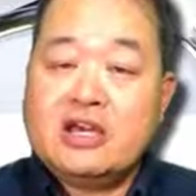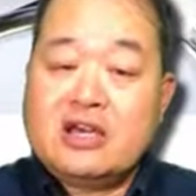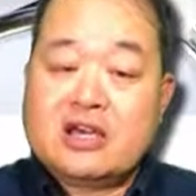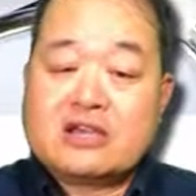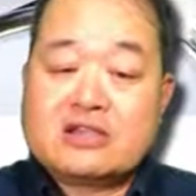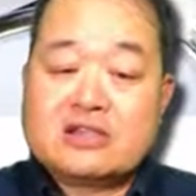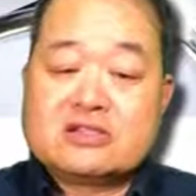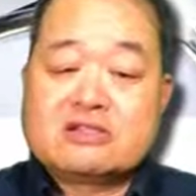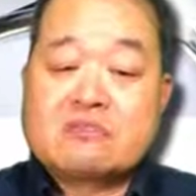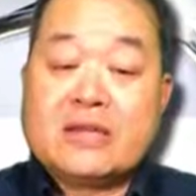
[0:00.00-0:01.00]
and
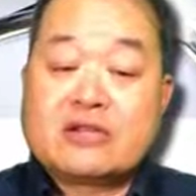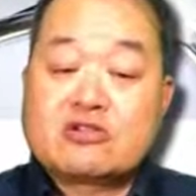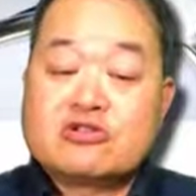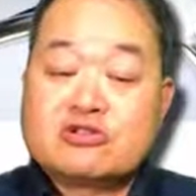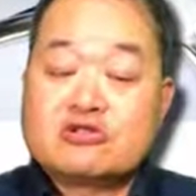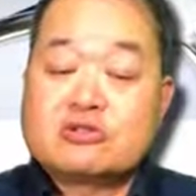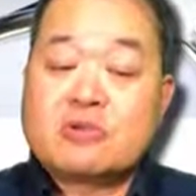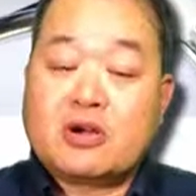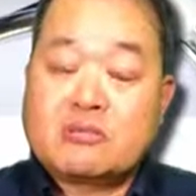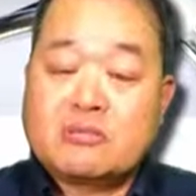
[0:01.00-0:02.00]
this medical insurance Part